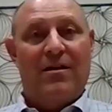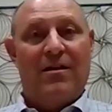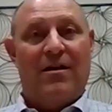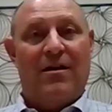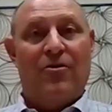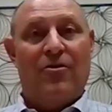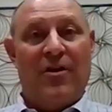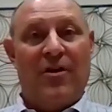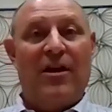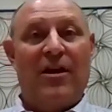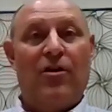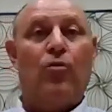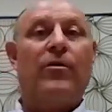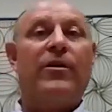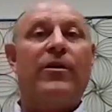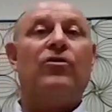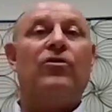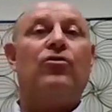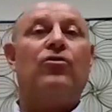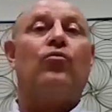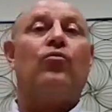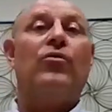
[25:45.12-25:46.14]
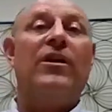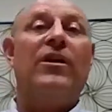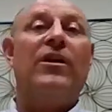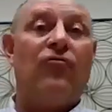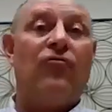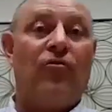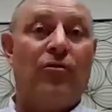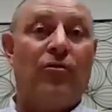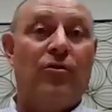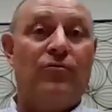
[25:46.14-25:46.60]
Are they going to
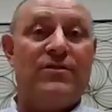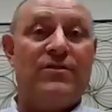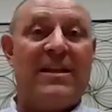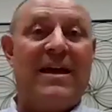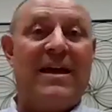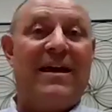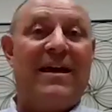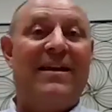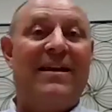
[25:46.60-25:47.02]
reintroduce that?